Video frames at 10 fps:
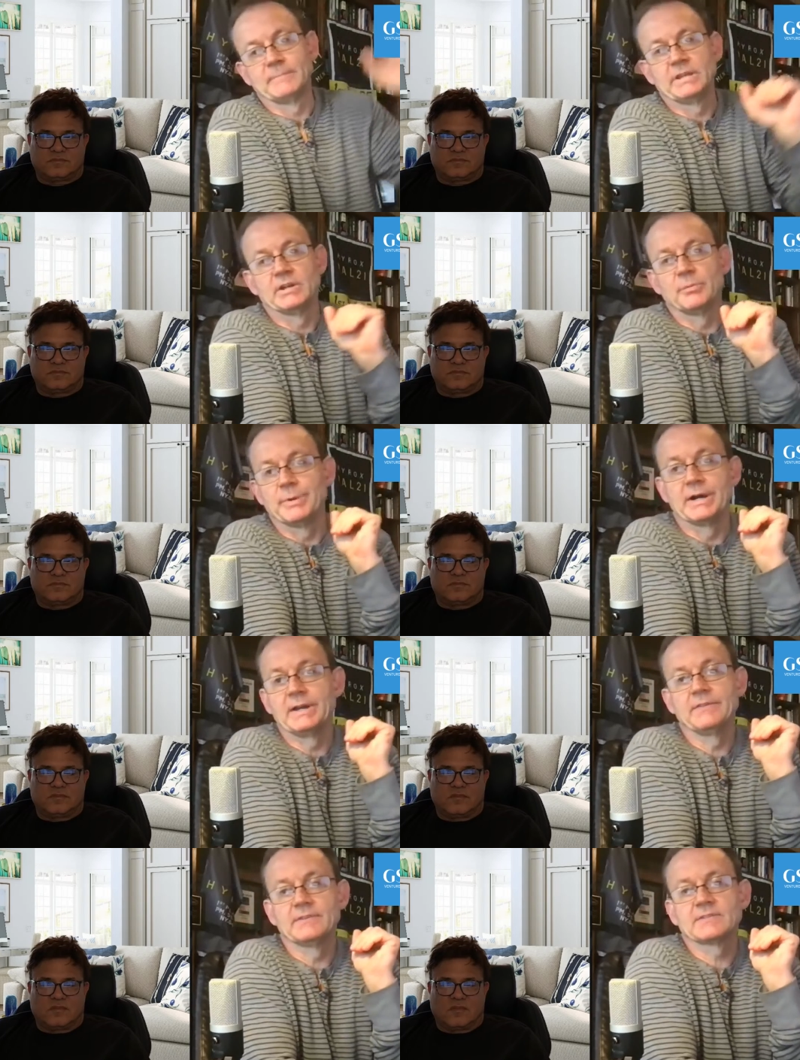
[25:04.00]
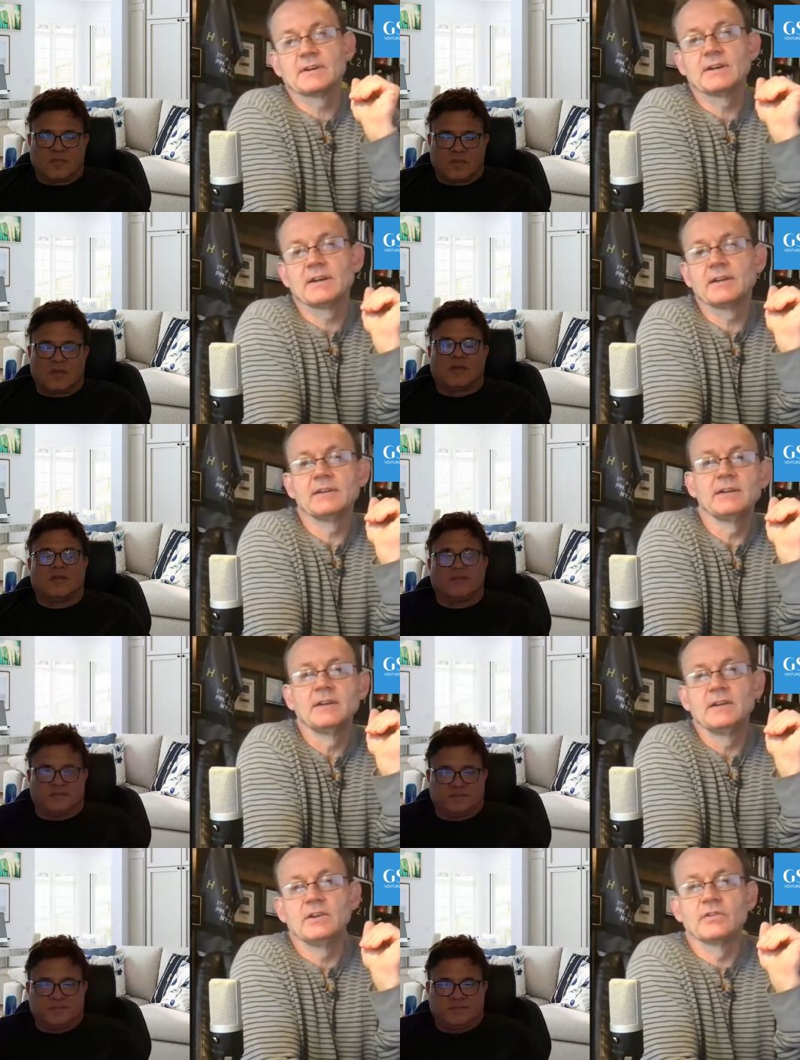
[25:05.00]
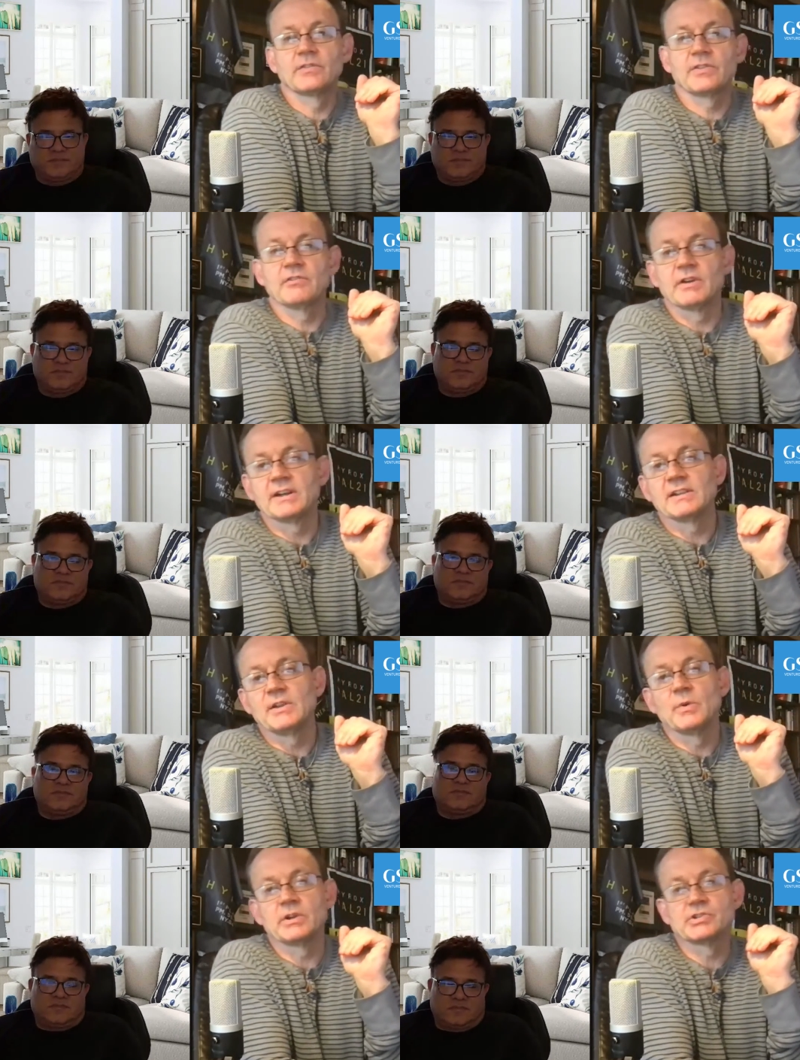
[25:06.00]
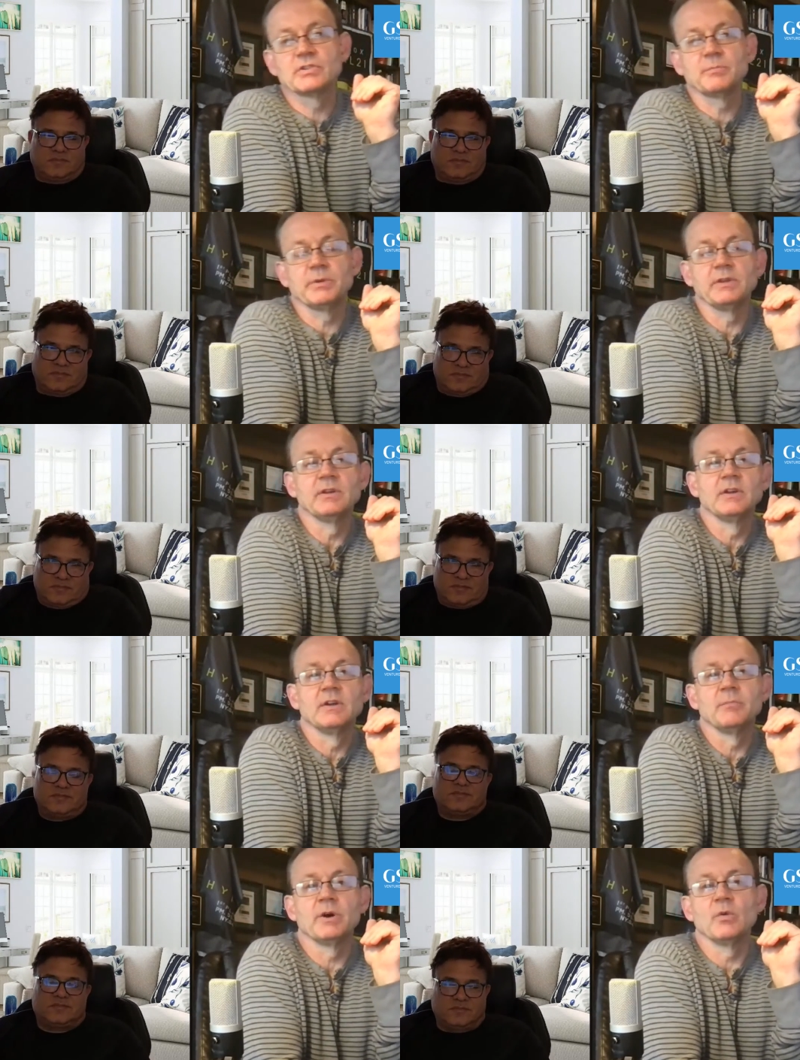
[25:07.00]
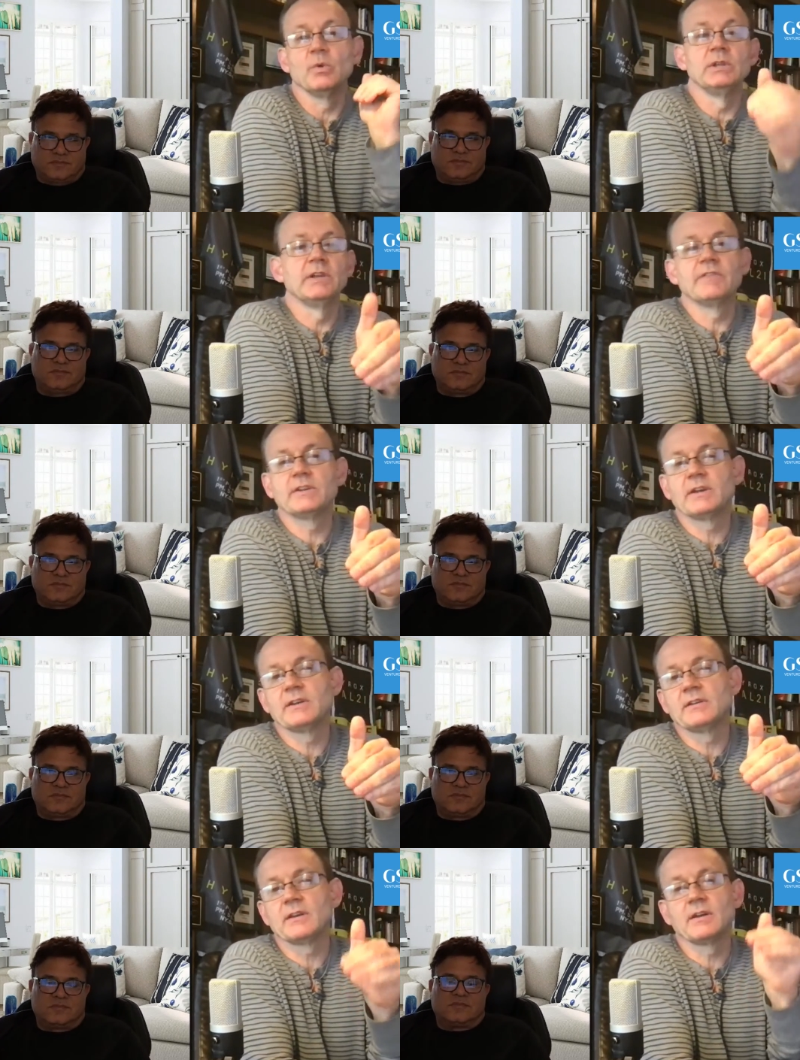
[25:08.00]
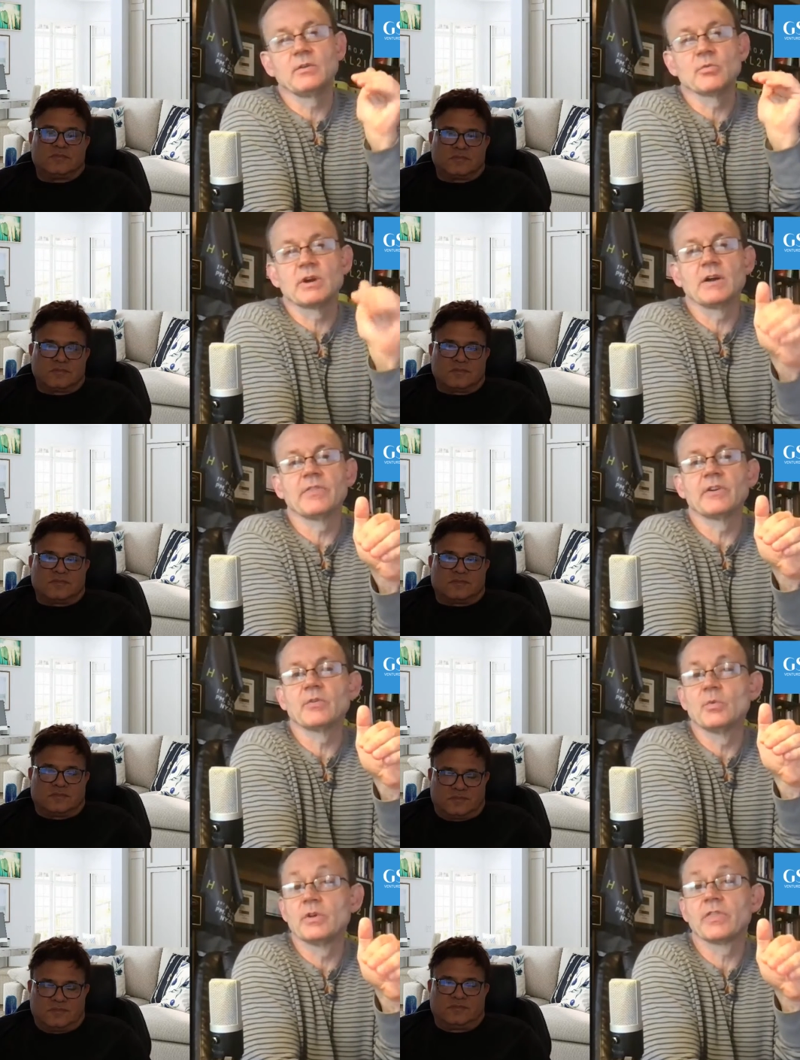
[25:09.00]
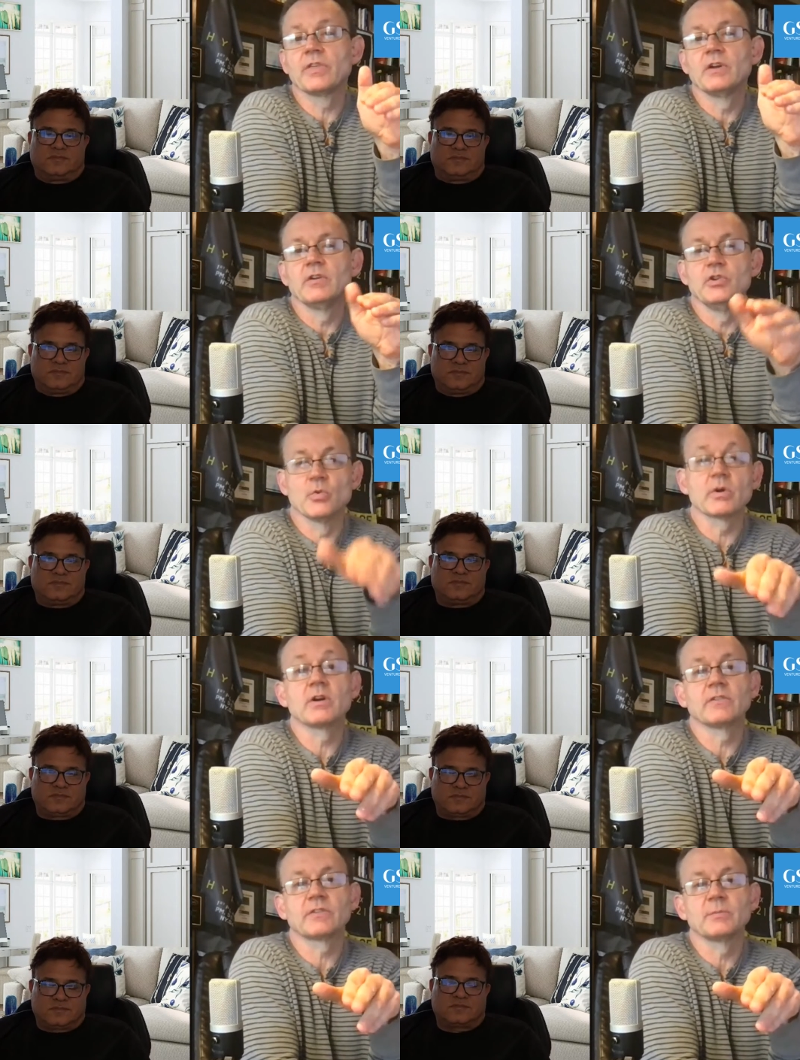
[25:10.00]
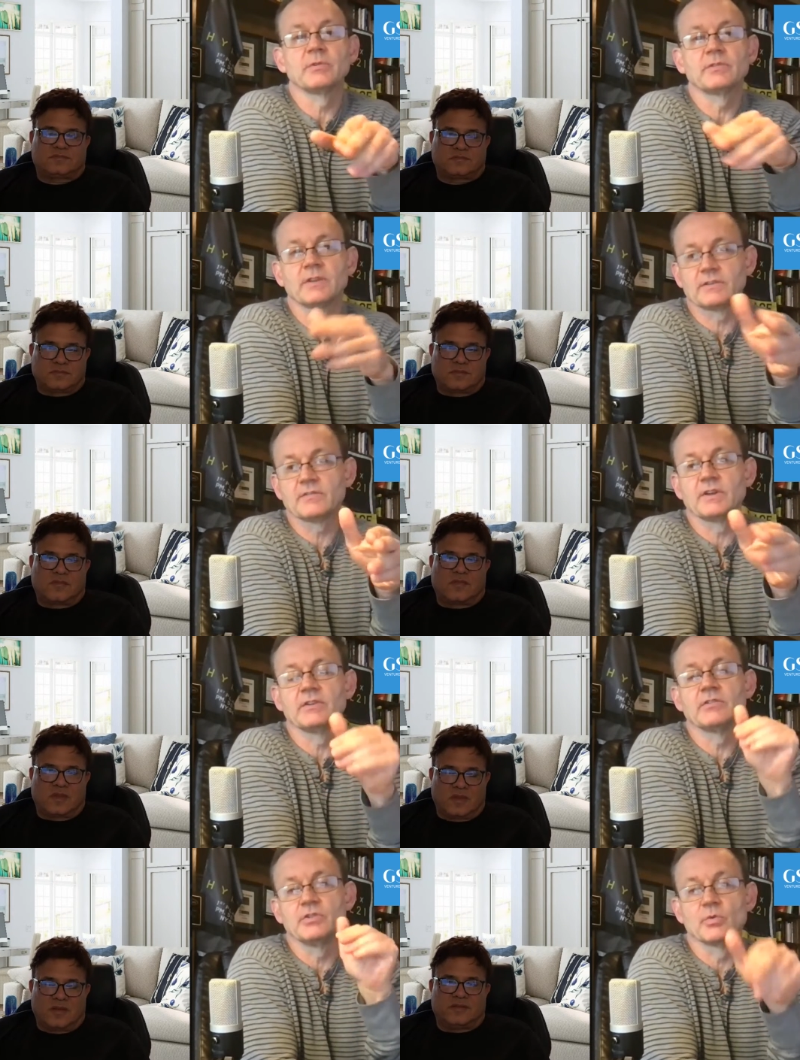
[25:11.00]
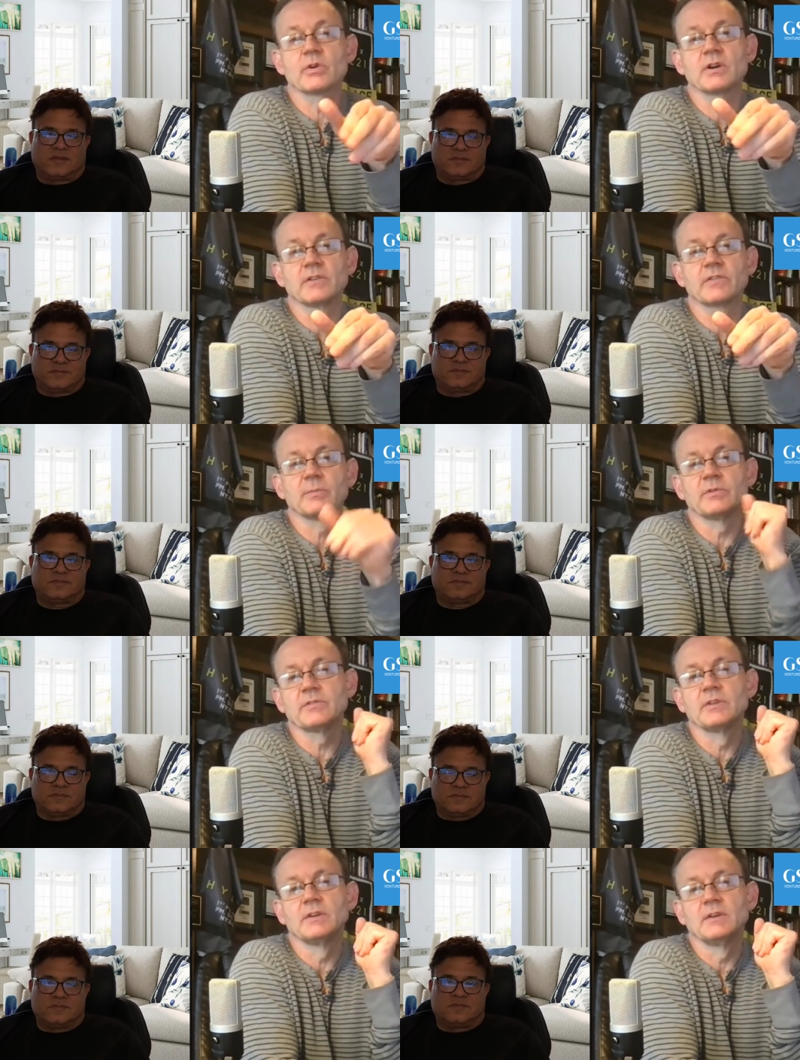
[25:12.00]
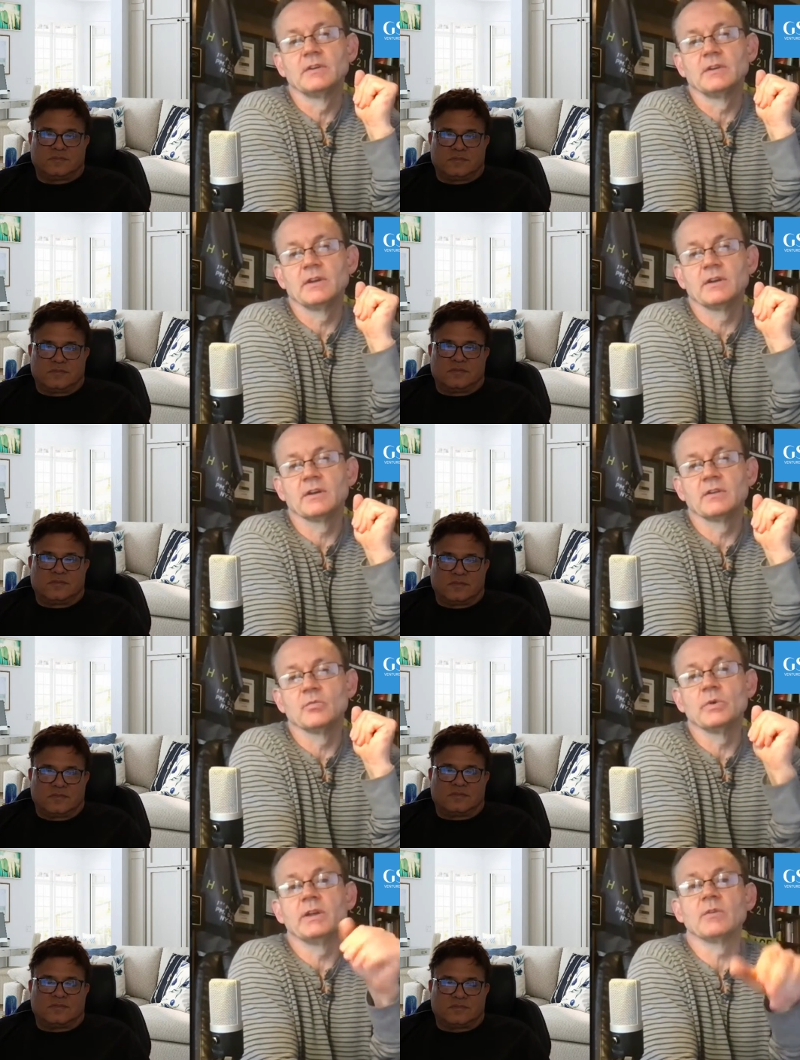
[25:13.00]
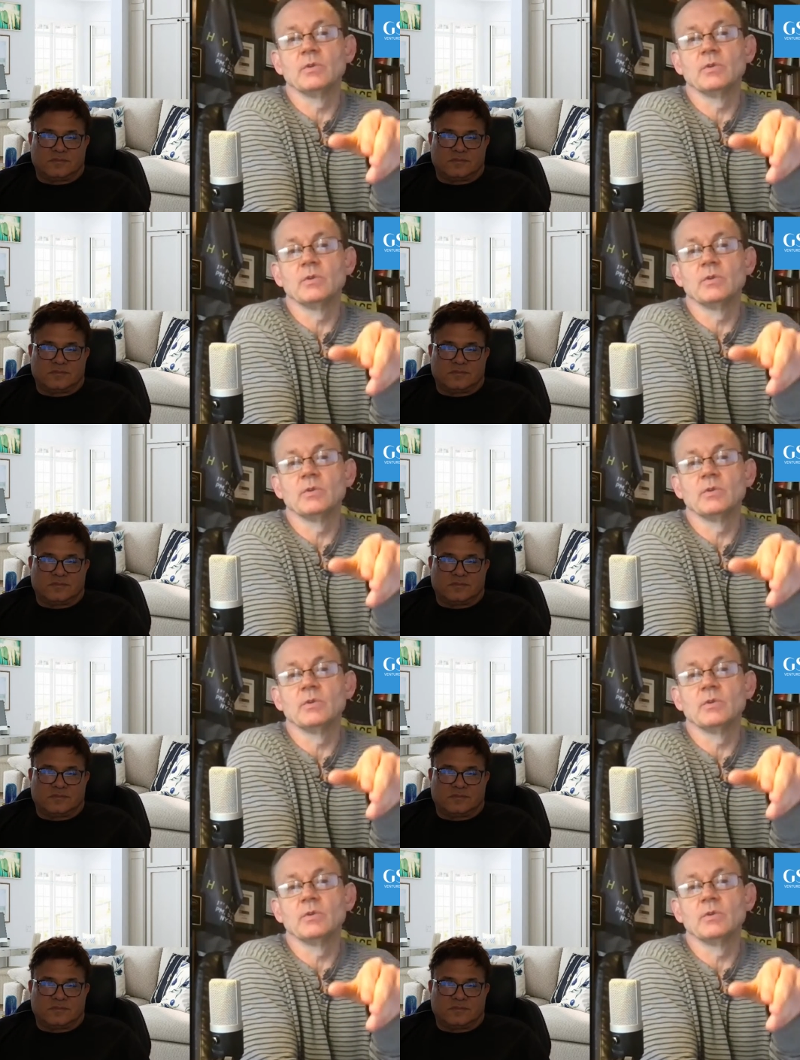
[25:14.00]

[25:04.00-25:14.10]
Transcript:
Speaker 1: you know, pie in the sky. Here's theoretically what it should be, but we live it day to day. We're out there with your customers as a vendor, your customers, and we